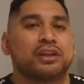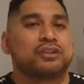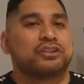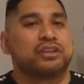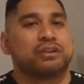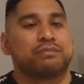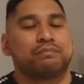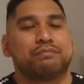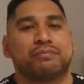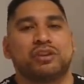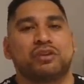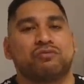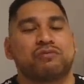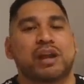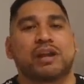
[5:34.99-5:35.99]
So
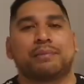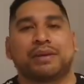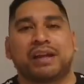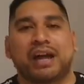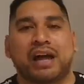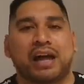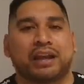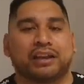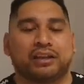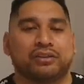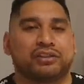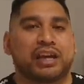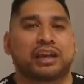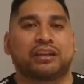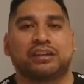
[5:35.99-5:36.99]
you run a bit harder, you
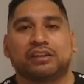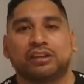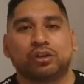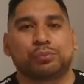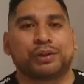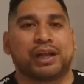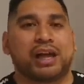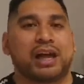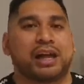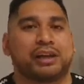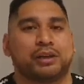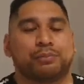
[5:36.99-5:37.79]
tackle a little bit harder,